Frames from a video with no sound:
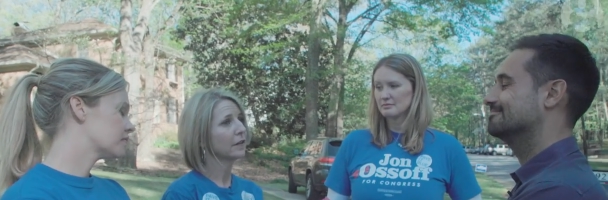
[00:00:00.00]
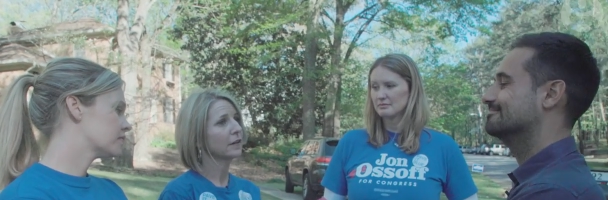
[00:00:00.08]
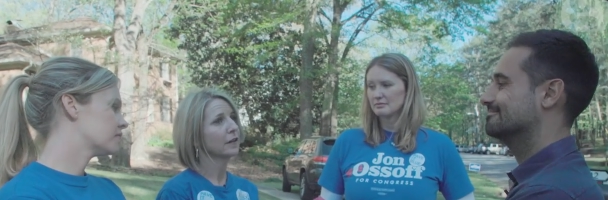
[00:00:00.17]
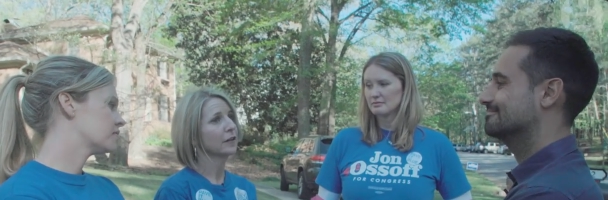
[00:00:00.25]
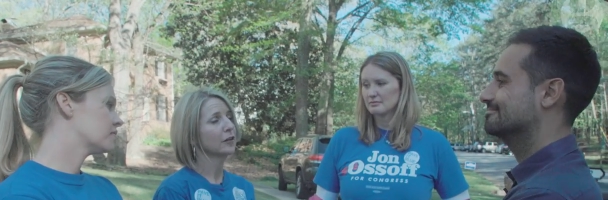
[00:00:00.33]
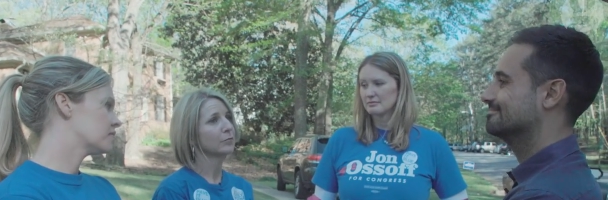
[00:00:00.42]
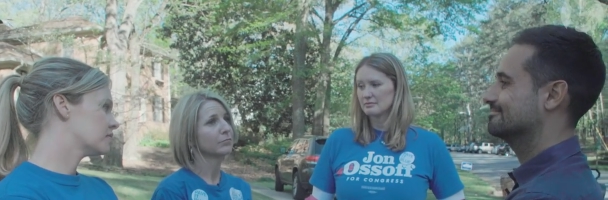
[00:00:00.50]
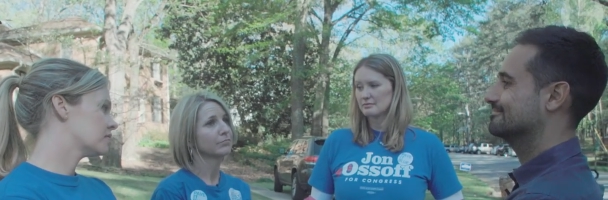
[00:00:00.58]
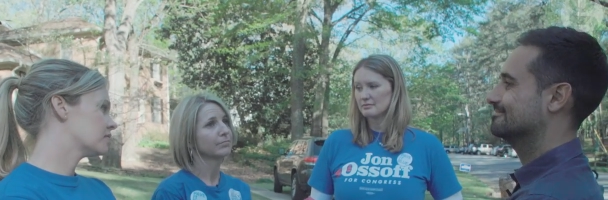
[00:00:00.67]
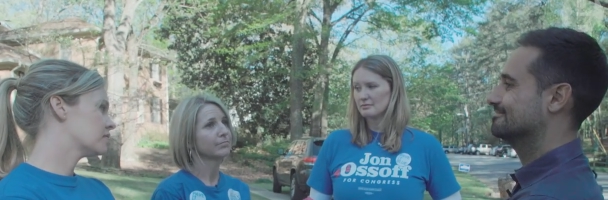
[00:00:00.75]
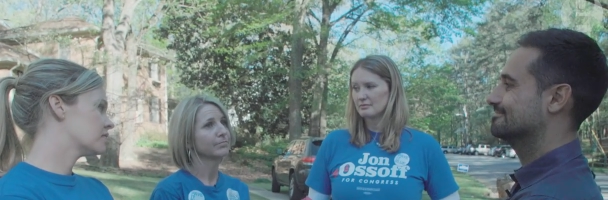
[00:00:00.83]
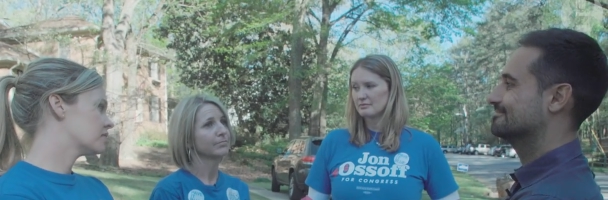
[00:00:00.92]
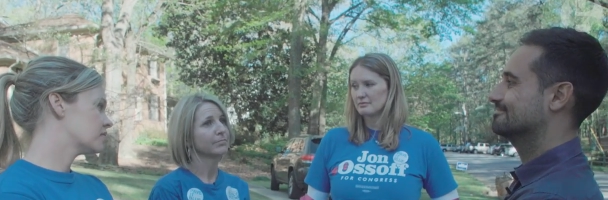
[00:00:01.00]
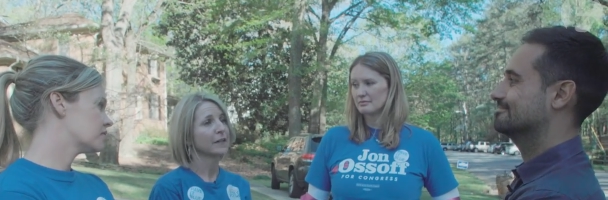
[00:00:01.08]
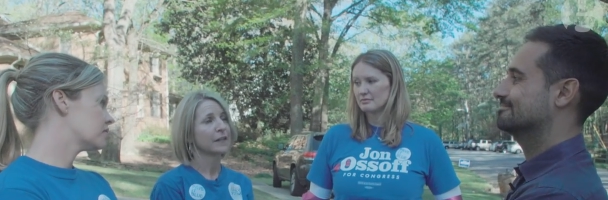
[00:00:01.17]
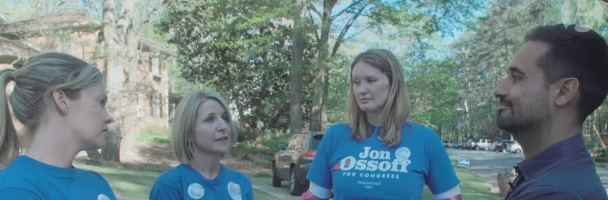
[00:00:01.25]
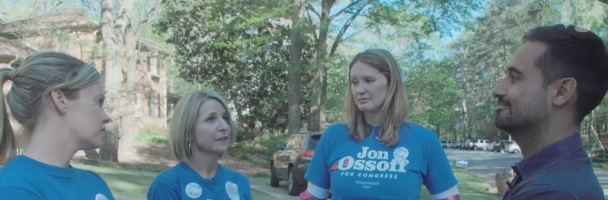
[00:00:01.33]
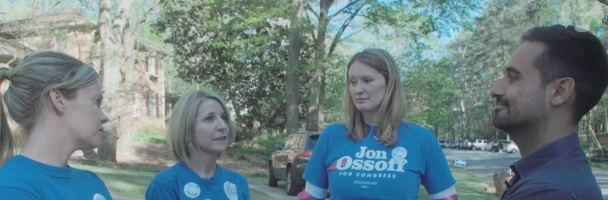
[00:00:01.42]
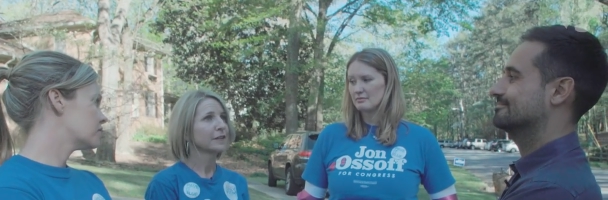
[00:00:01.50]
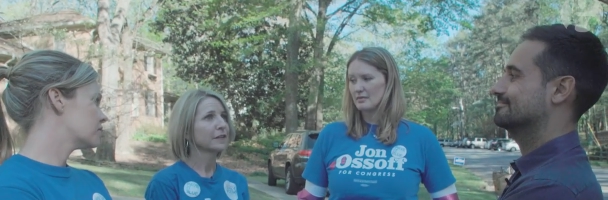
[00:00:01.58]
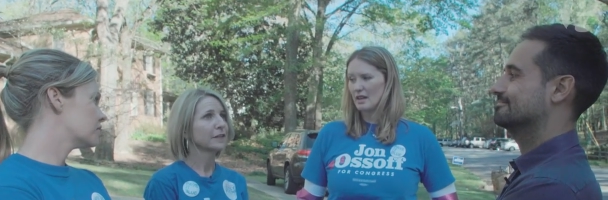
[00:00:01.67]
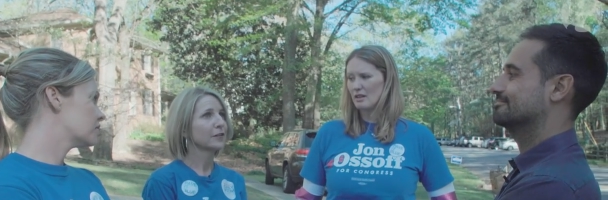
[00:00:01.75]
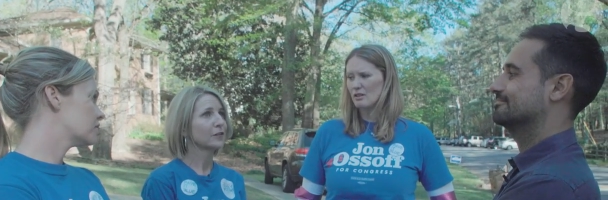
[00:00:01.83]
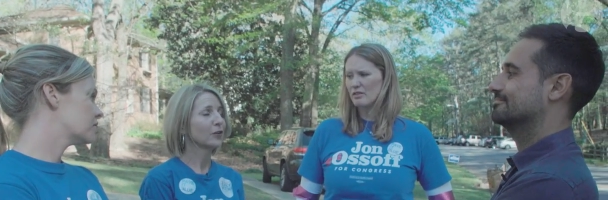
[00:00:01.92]
Speaker 1: Um,
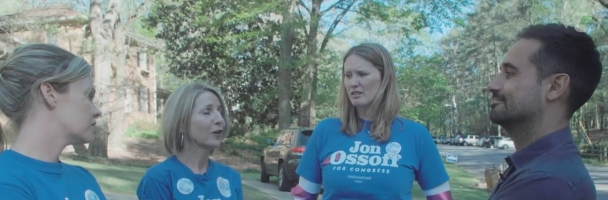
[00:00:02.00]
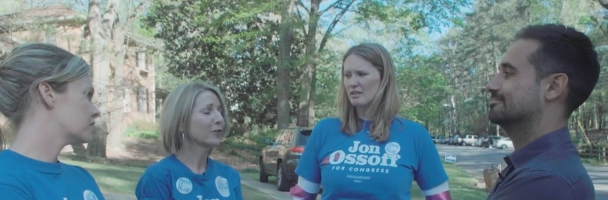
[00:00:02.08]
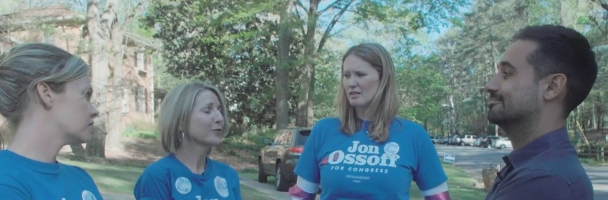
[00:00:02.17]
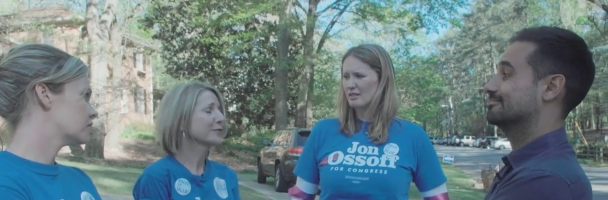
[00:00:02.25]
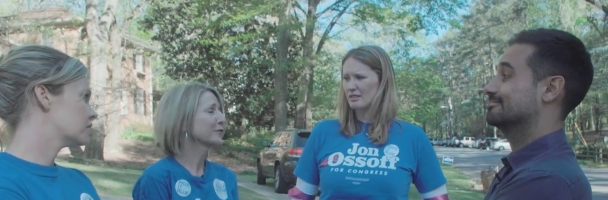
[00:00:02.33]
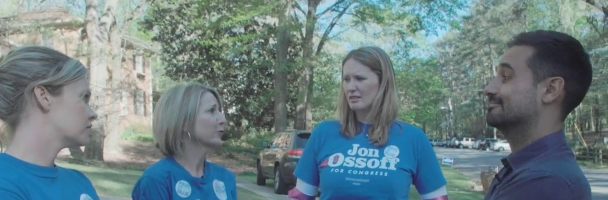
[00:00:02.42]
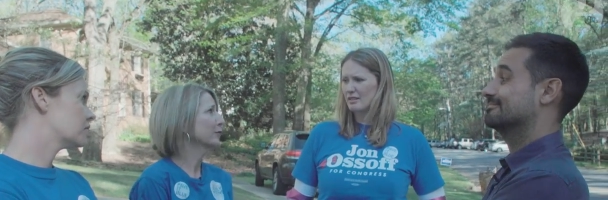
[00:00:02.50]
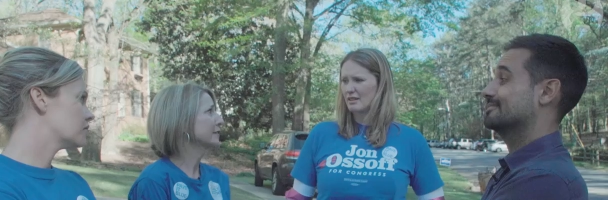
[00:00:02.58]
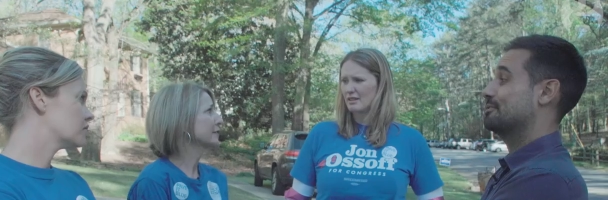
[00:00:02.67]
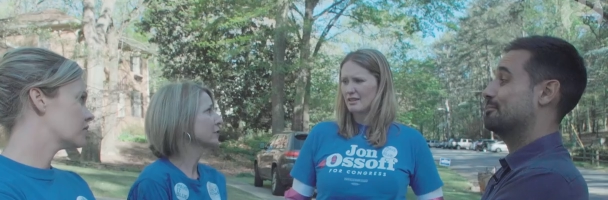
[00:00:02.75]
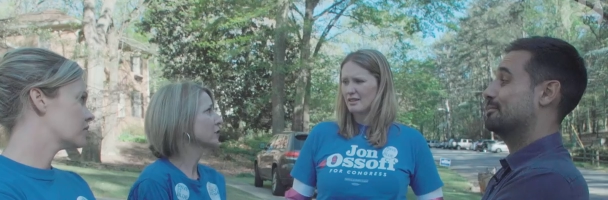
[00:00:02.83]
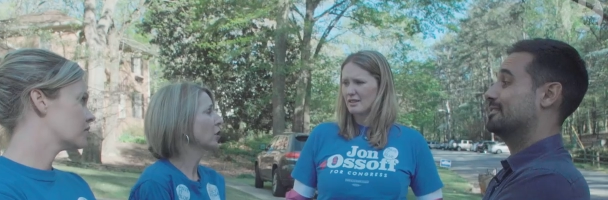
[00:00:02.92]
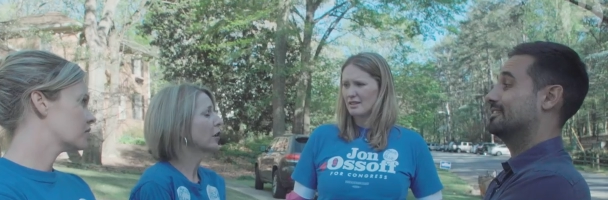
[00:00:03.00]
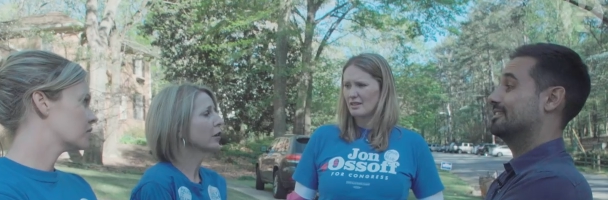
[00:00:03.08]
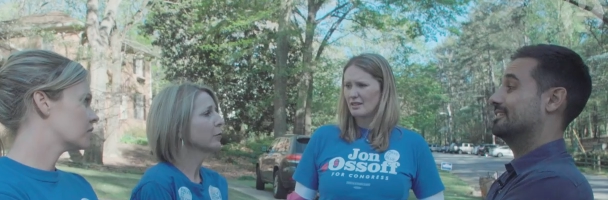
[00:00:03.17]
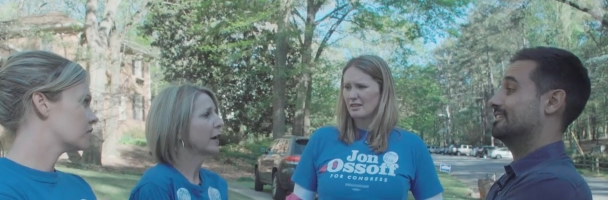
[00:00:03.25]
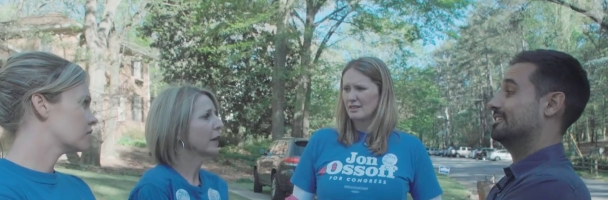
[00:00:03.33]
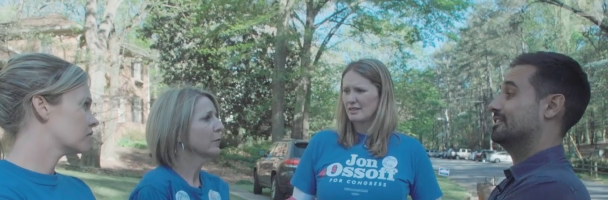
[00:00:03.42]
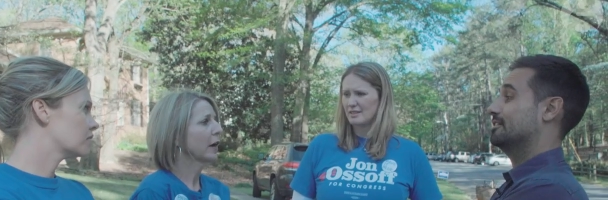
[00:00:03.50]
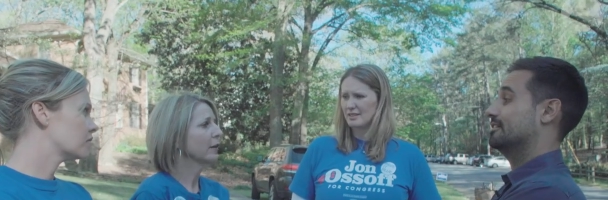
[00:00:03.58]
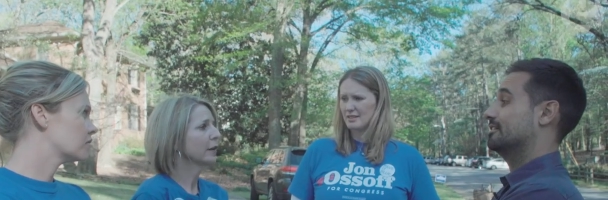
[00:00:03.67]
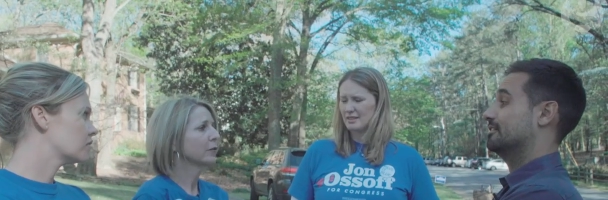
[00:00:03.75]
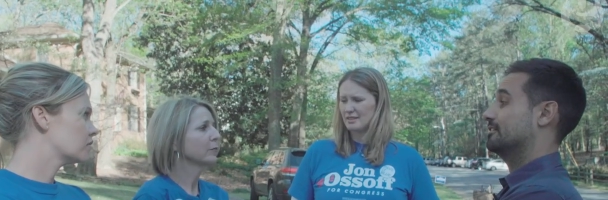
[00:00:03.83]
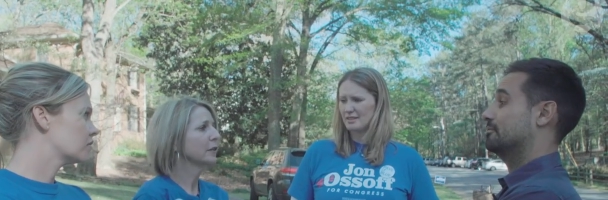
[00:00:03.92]
there are no stories to talk about
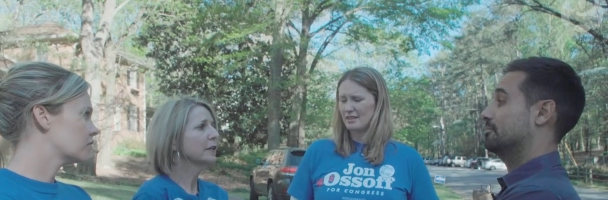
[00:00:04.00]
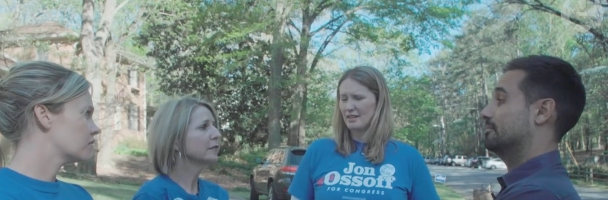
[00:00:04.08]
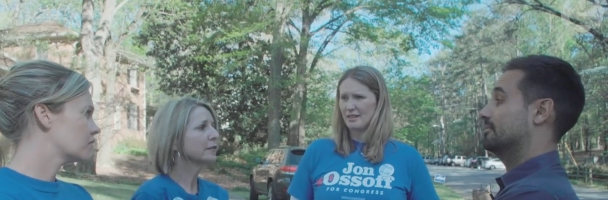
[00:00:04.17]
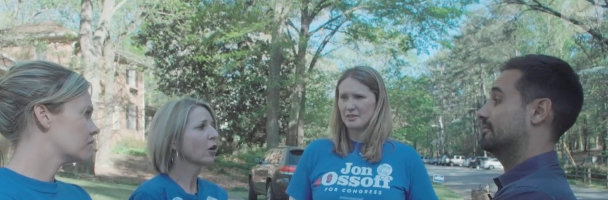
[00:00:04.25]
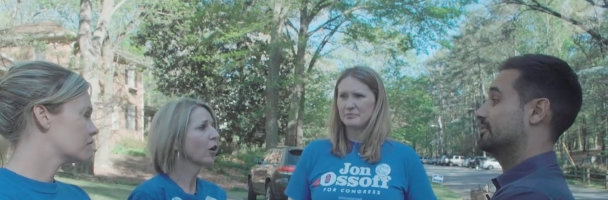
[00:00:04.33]
about him. He's yeah.